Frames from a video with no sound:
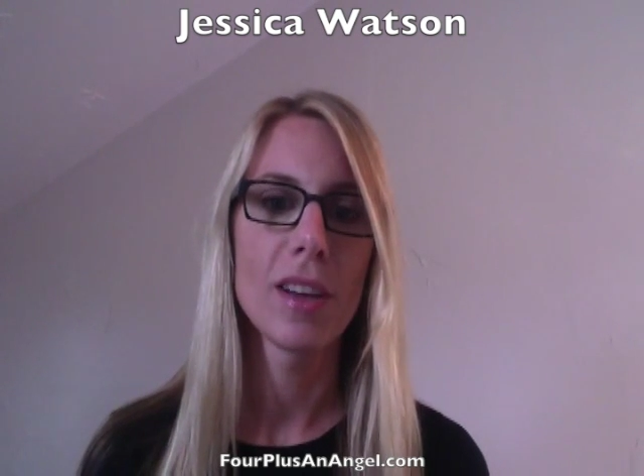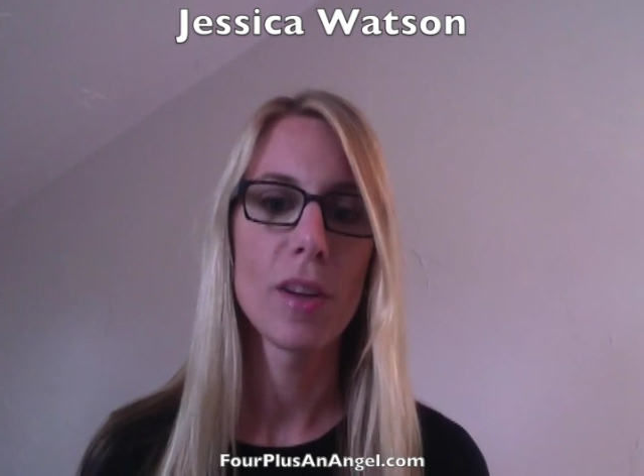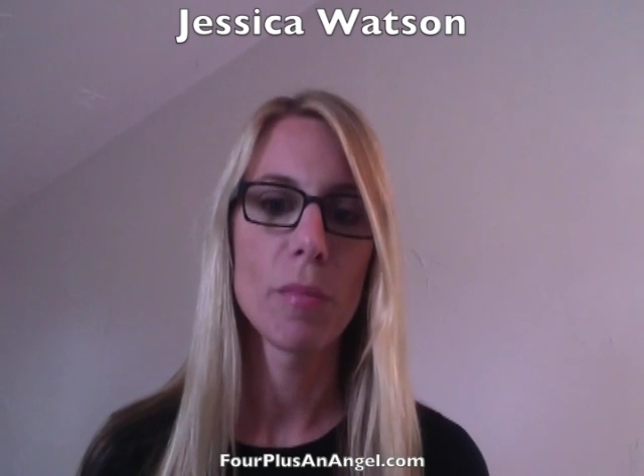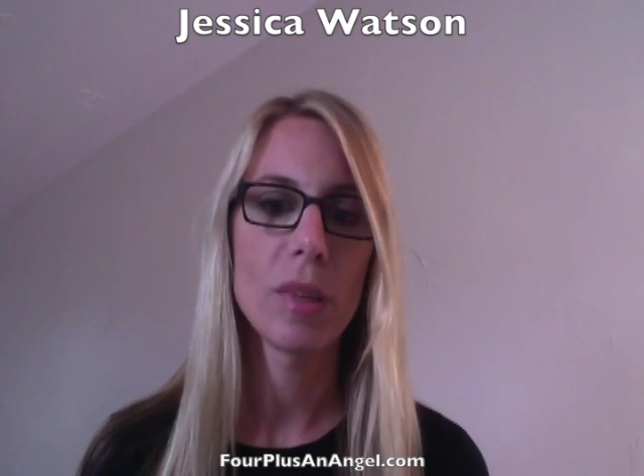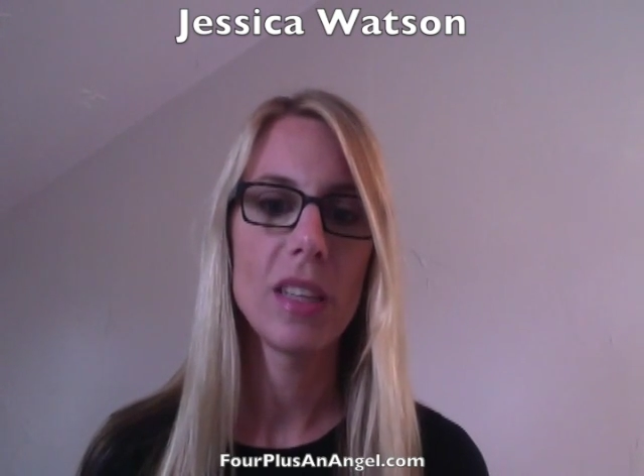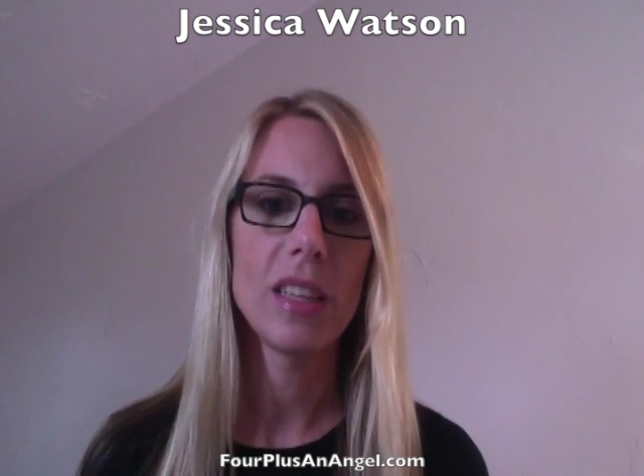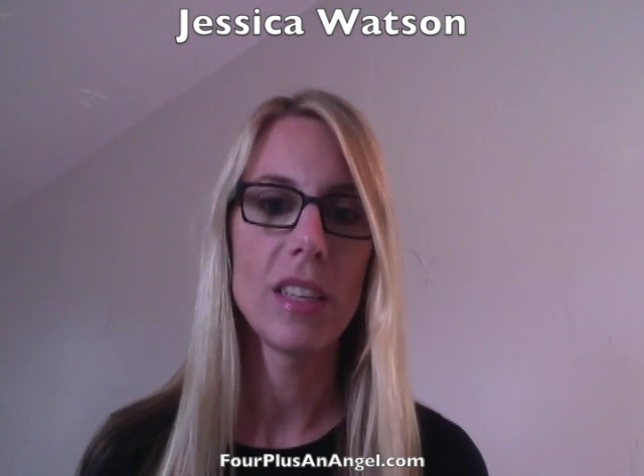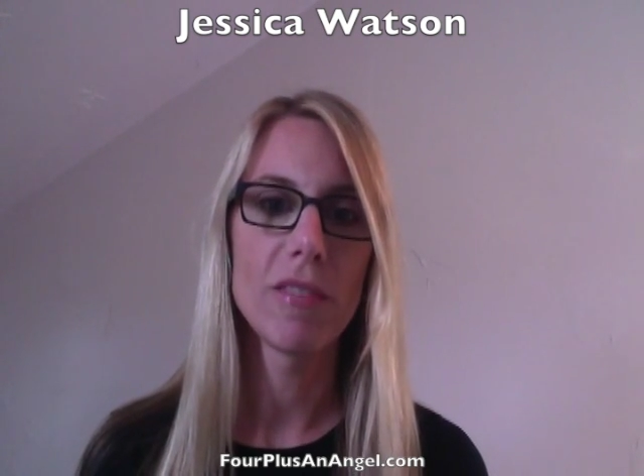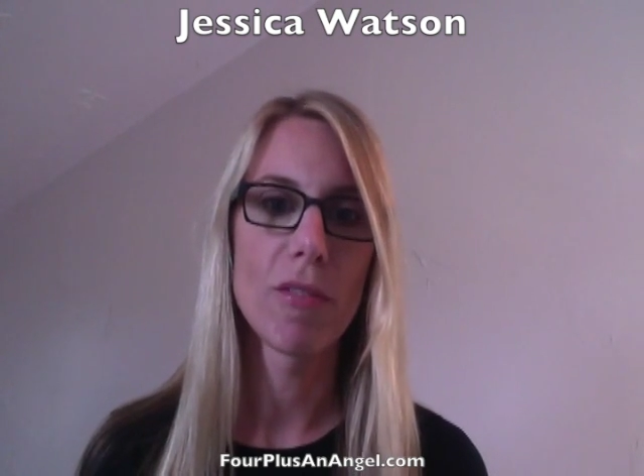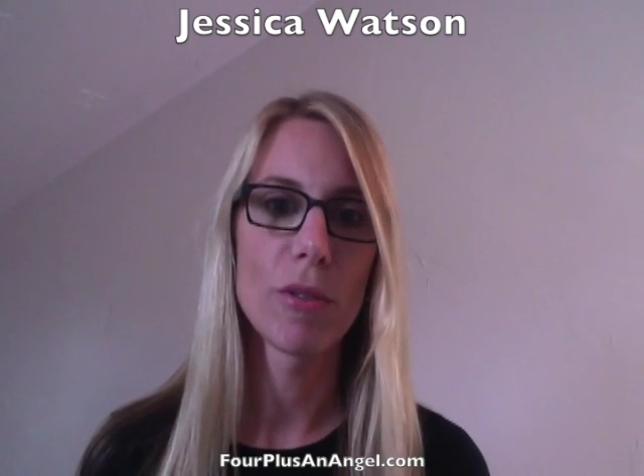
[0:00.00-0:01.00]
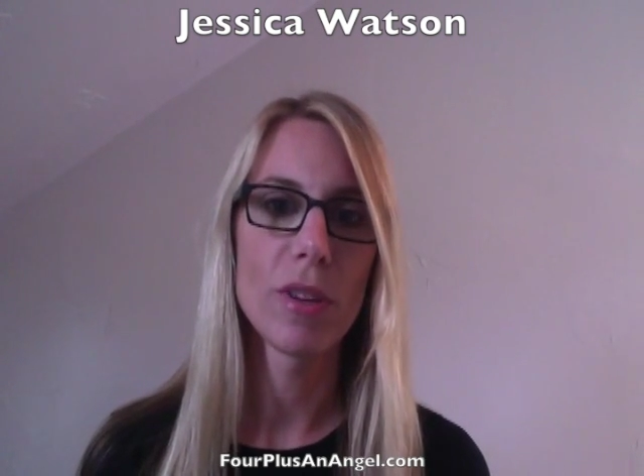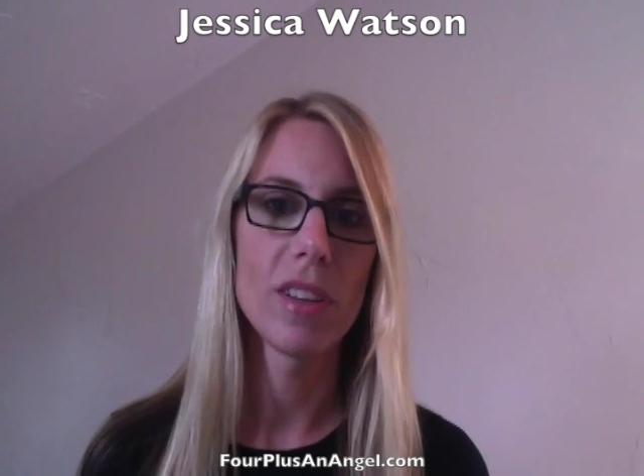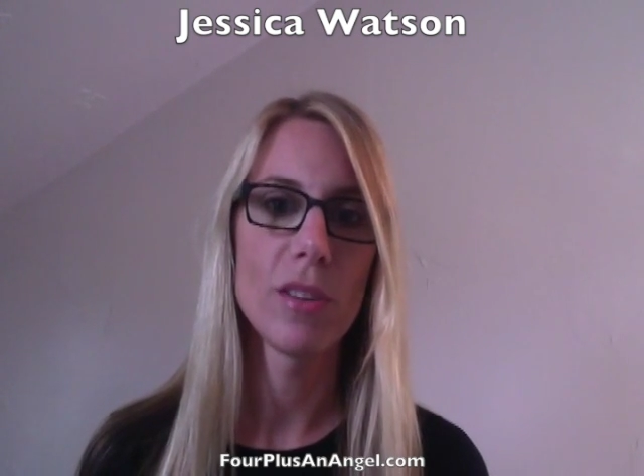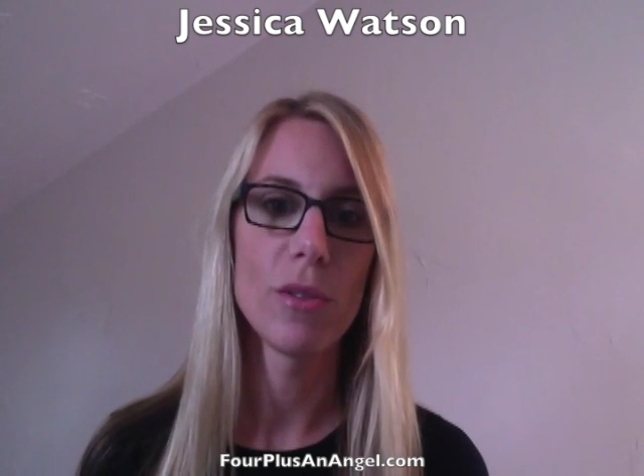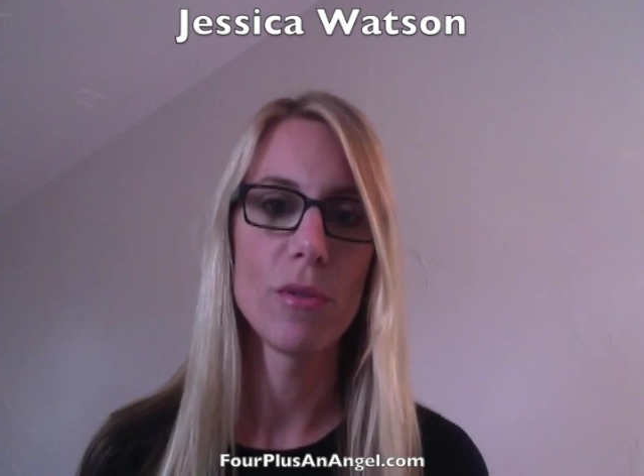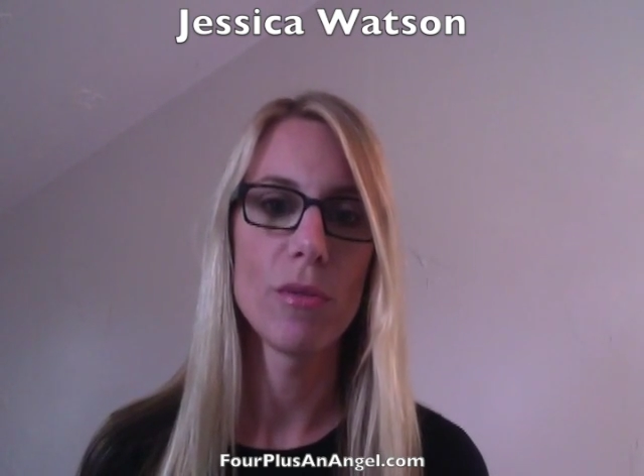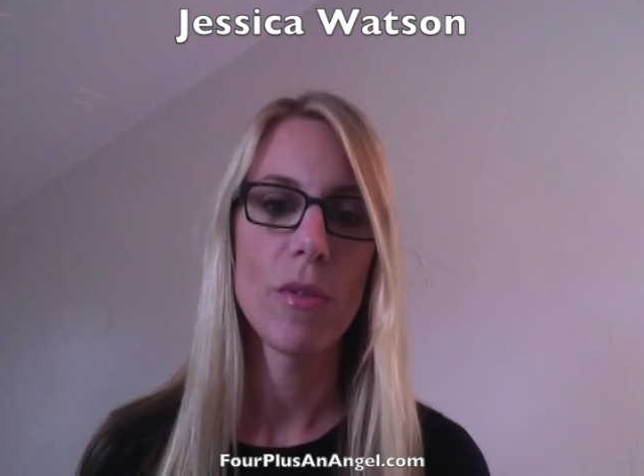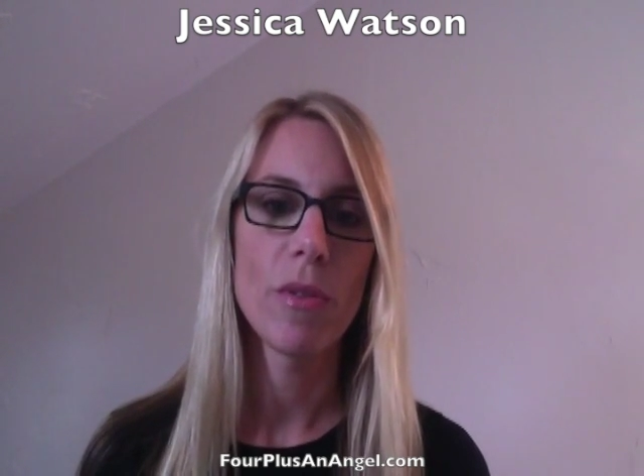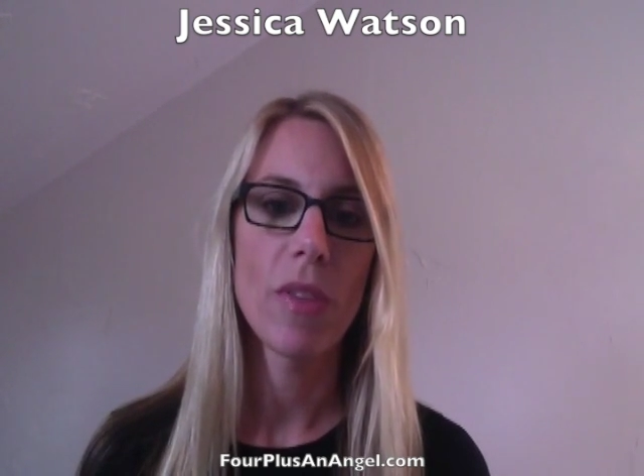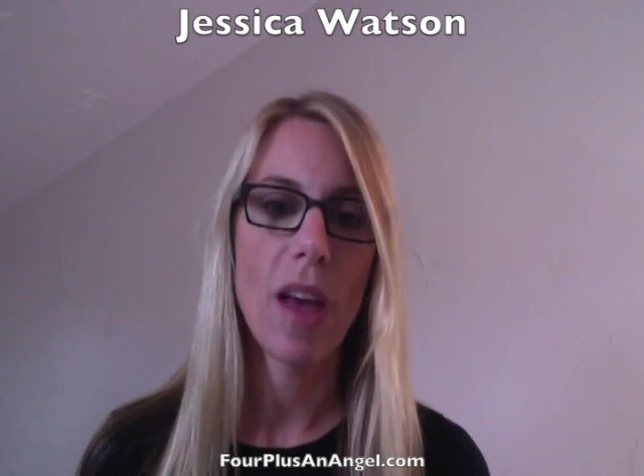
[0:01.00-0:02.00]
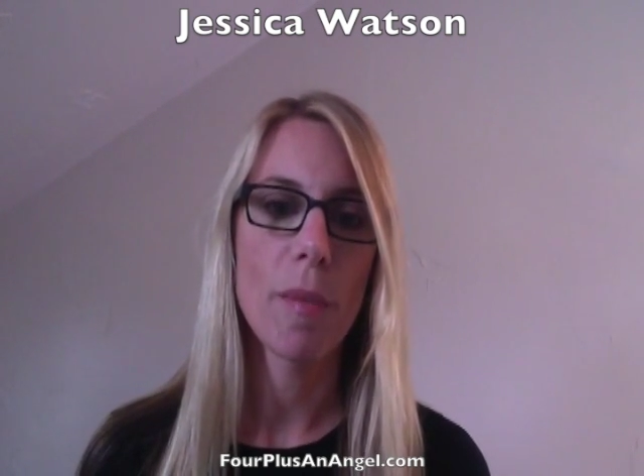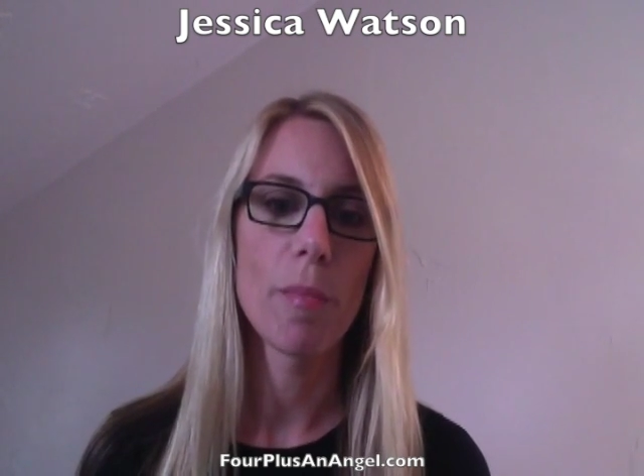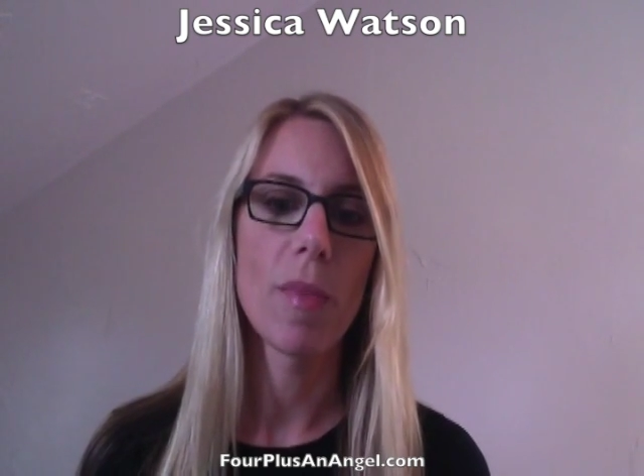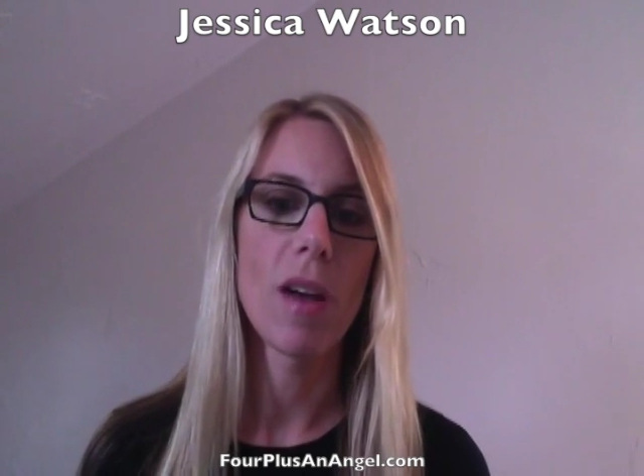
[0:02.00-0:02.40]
completely devoted to them.